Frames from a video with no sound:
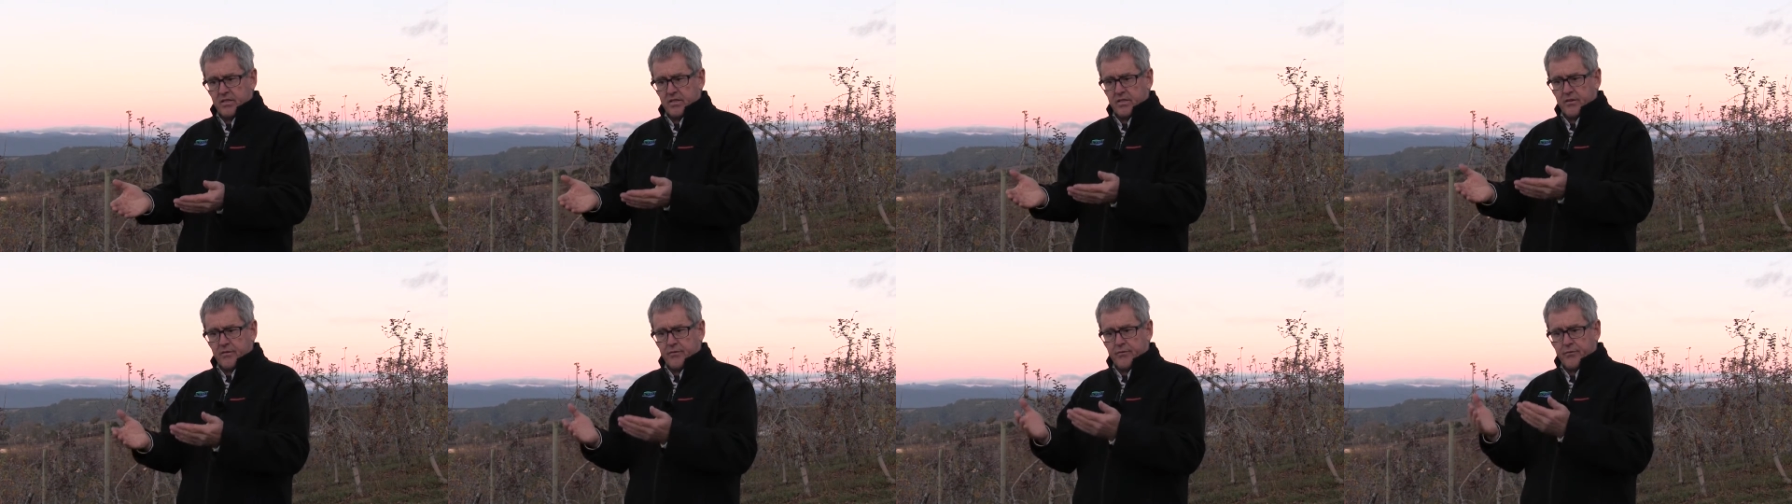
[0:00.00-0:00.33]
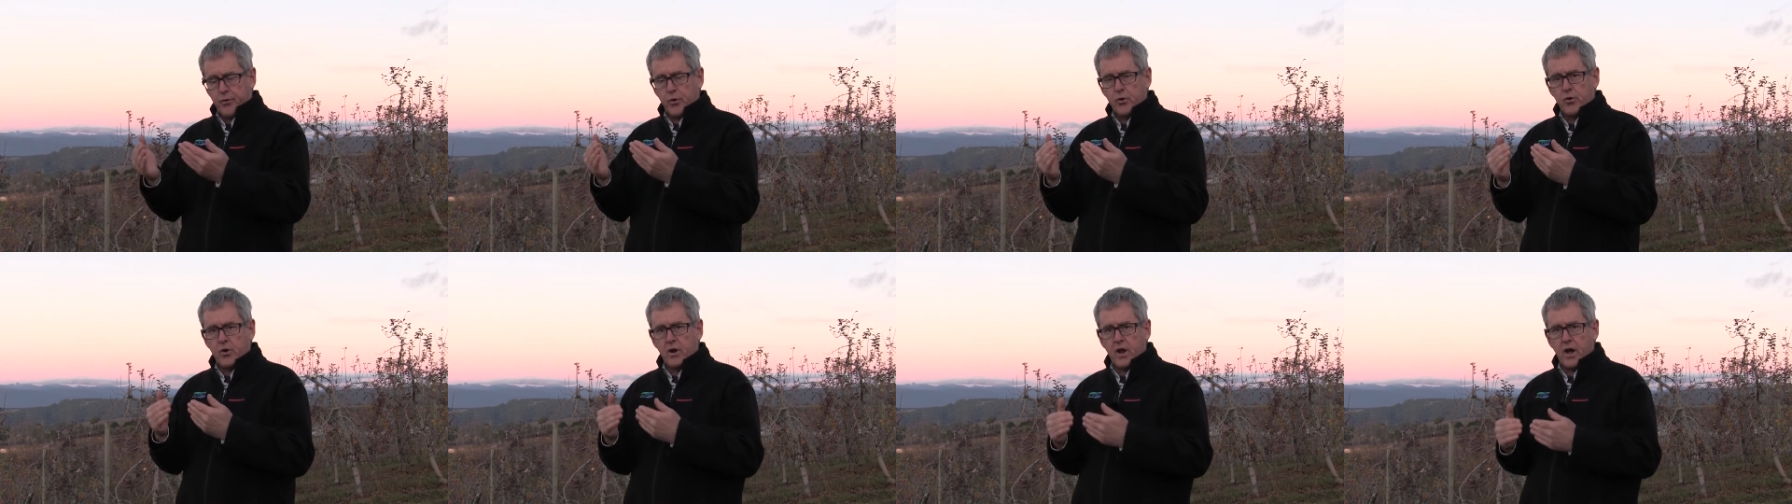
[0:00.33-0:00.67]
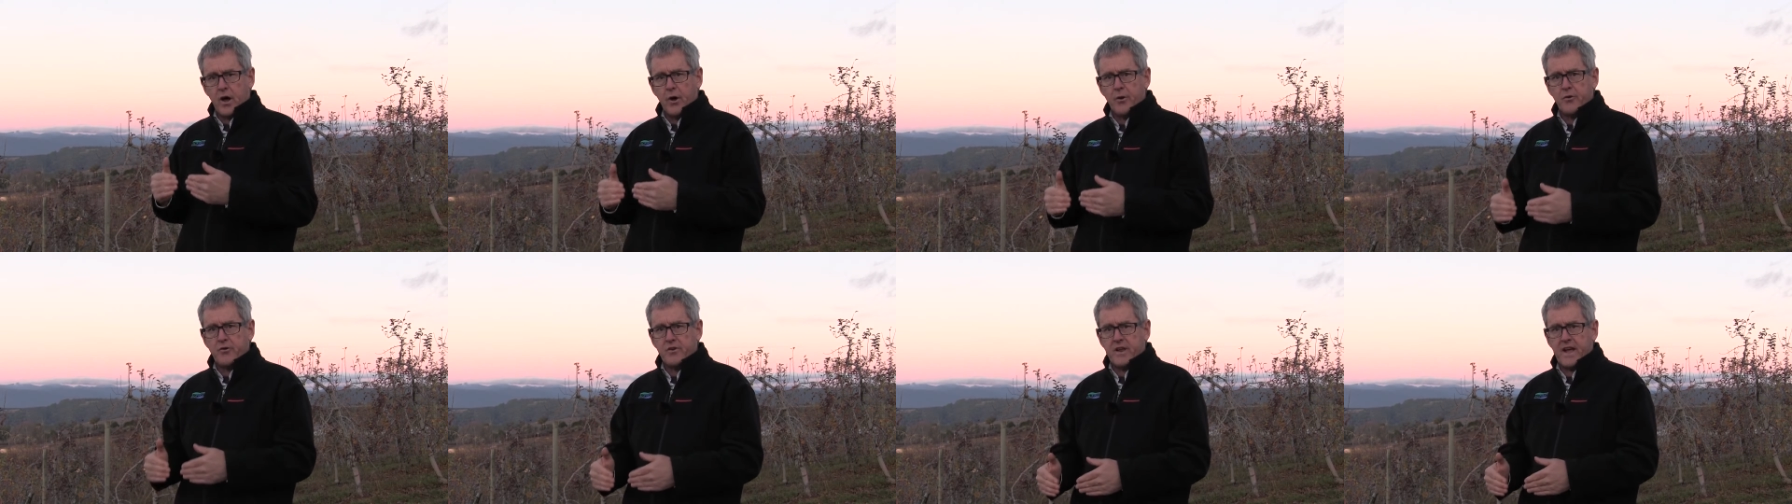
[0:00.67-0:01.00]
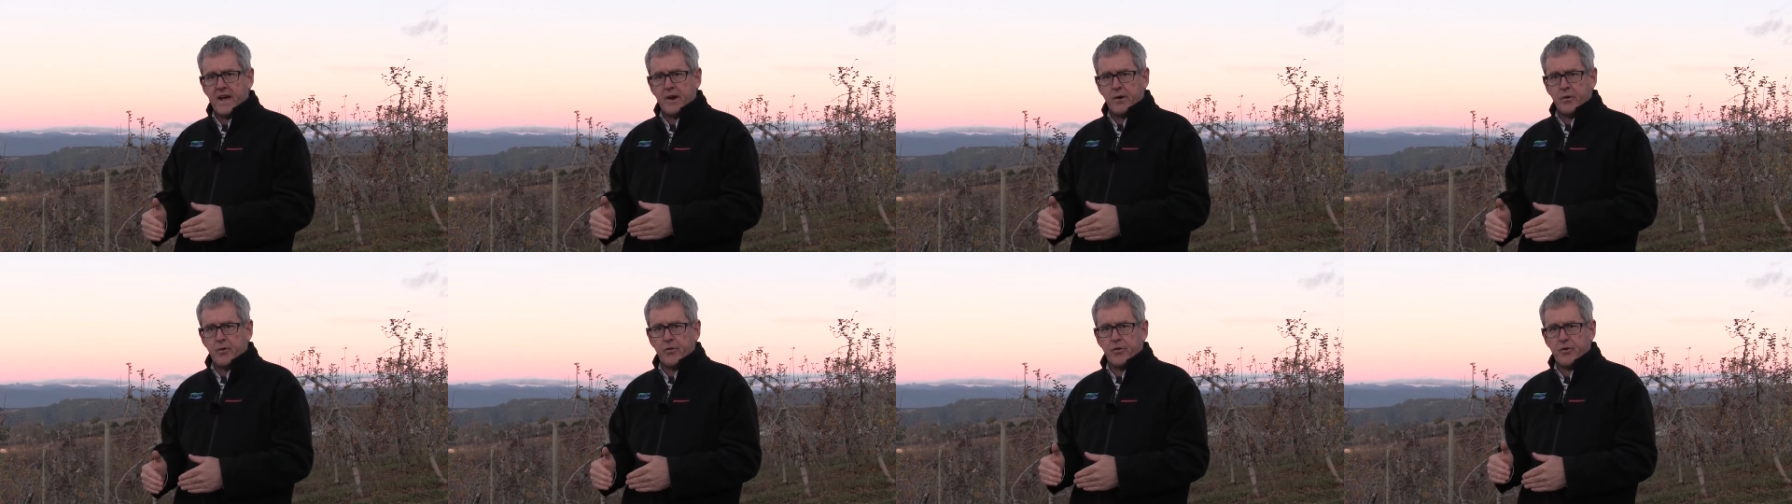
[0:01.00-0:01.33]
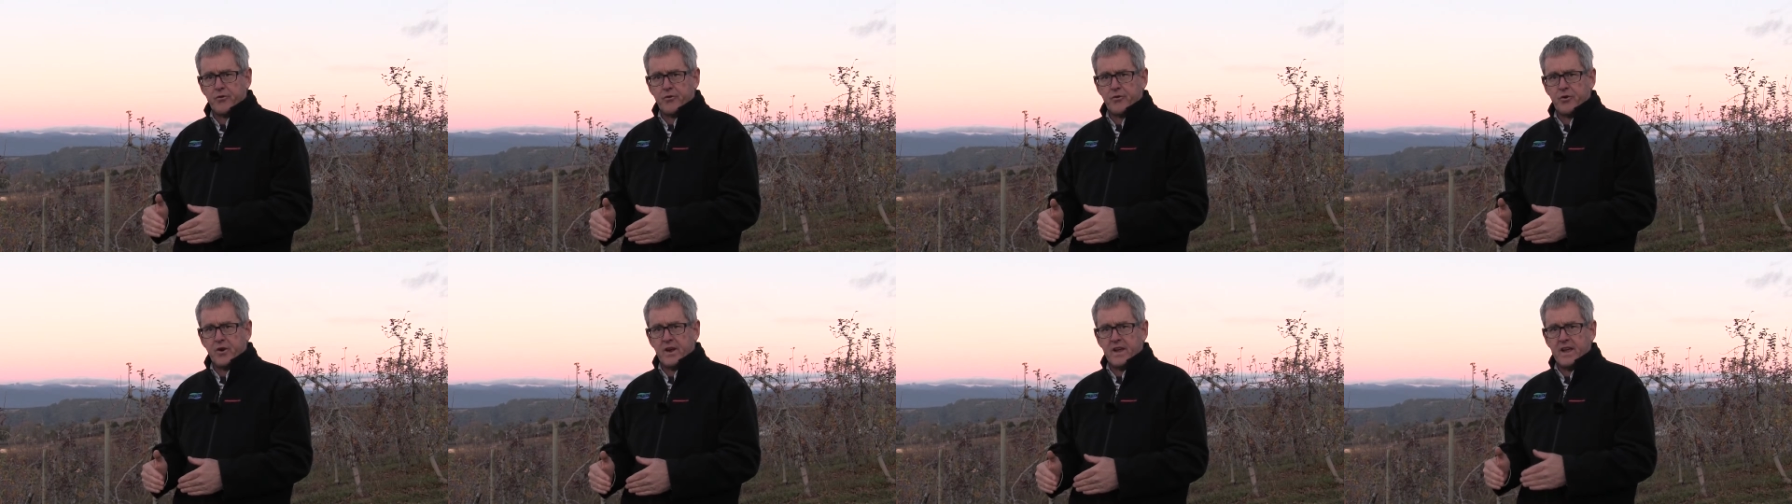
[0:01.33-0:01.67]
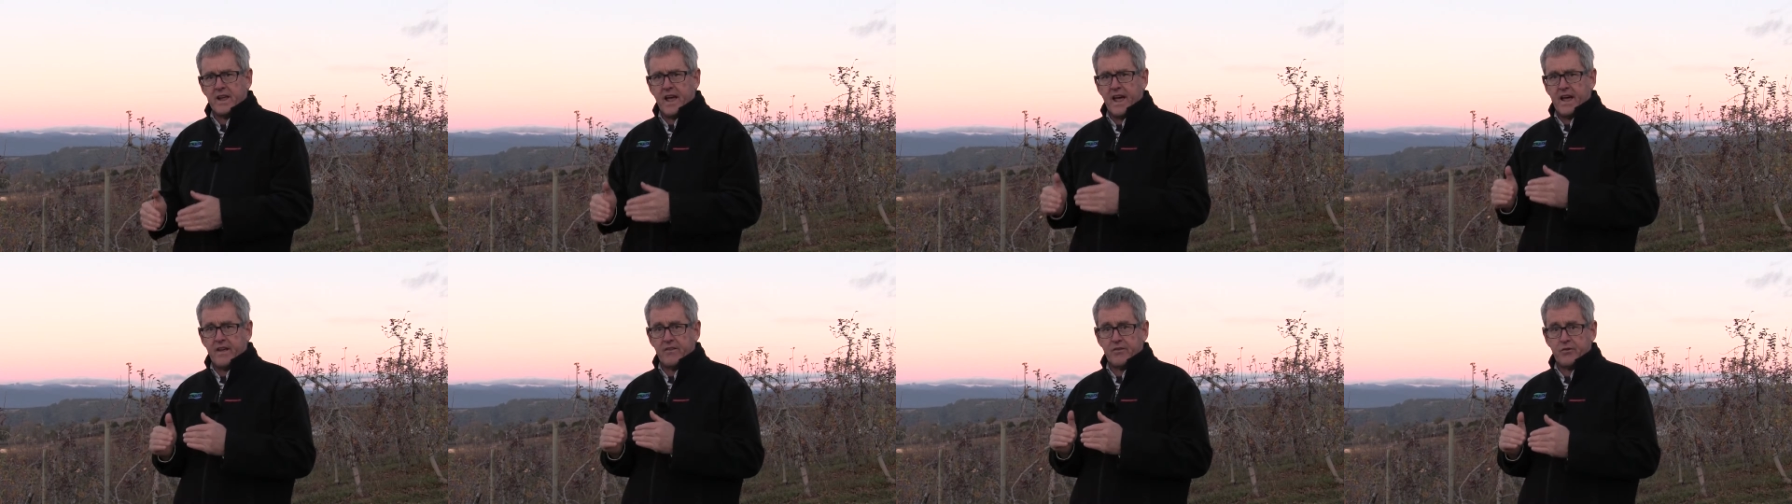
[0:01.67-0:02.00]
the fruit load down on the
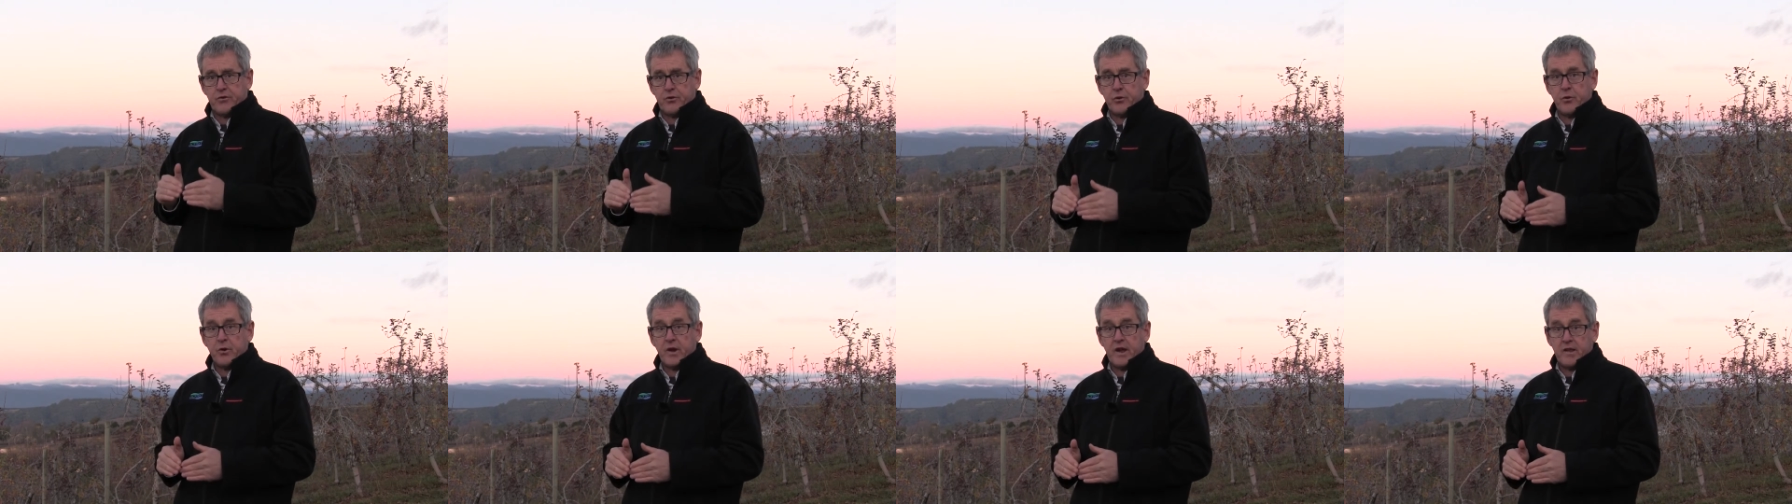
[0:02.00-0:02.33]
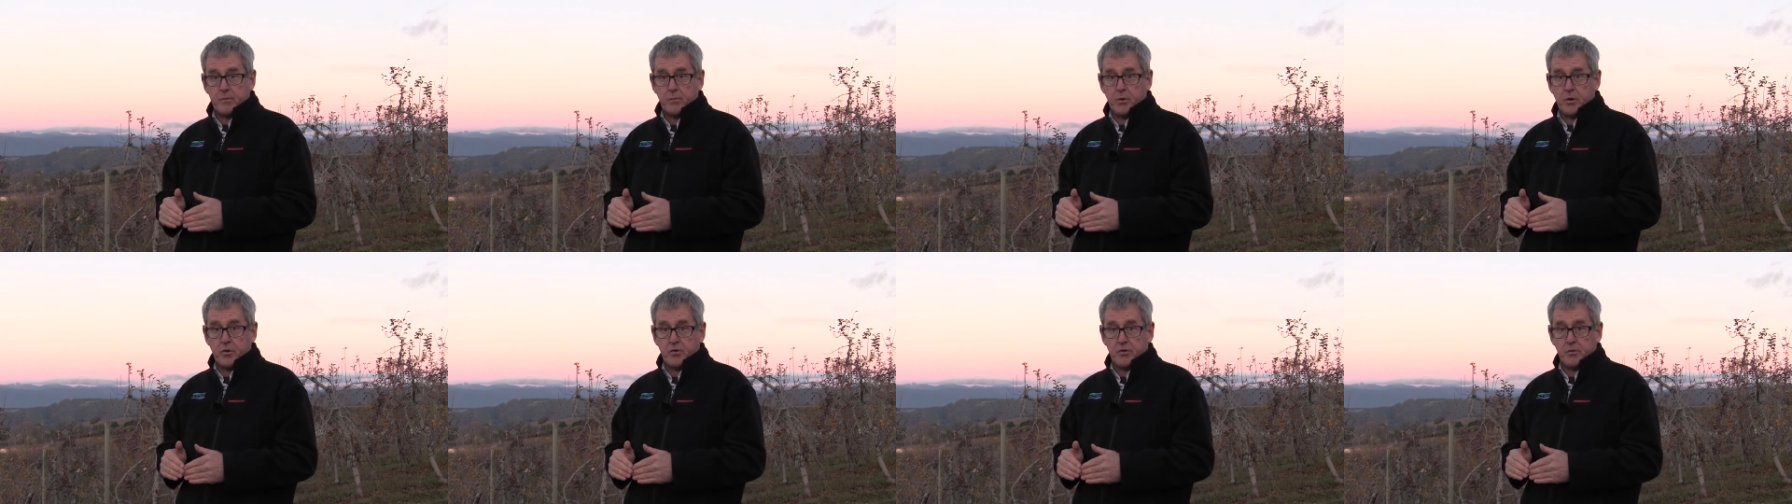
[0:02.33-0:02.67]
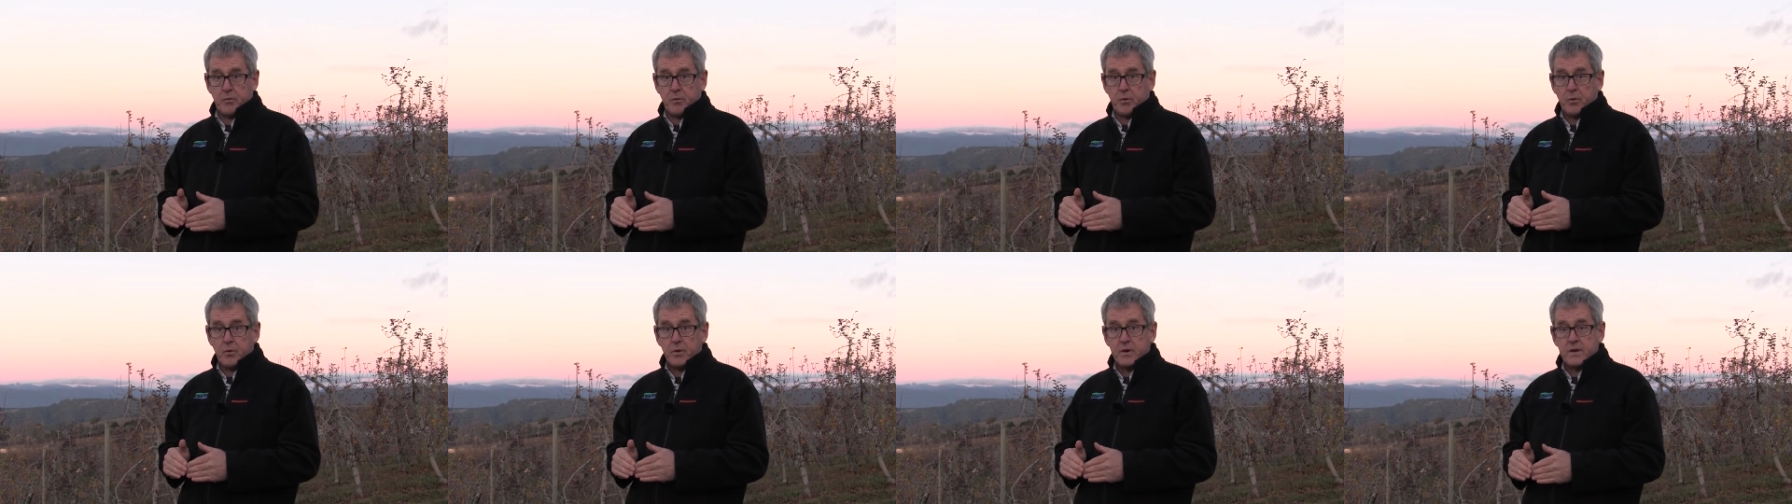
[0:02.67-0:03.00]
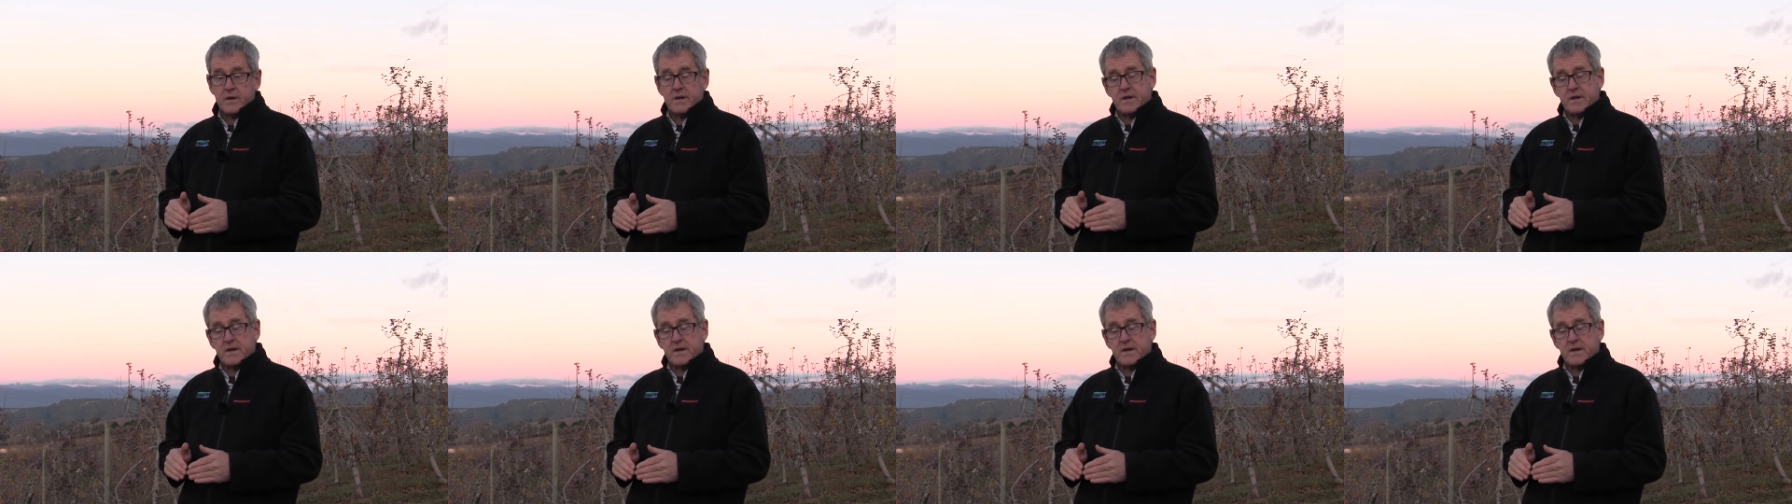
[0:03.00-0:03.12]
tree as soon as possible.